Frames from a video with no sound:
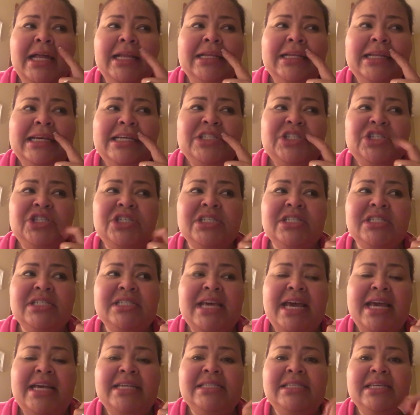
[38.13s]
let's just
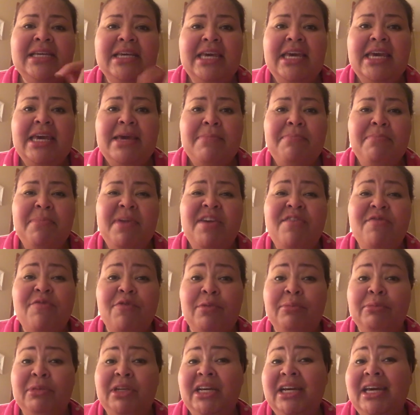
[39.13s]
say, to keep me
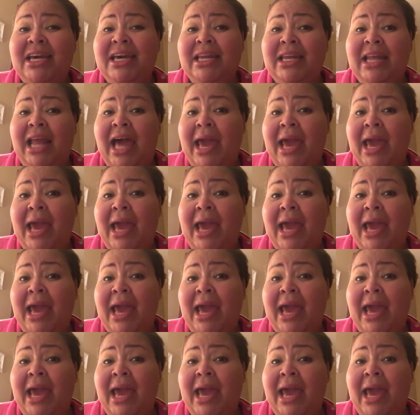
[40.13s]
from looking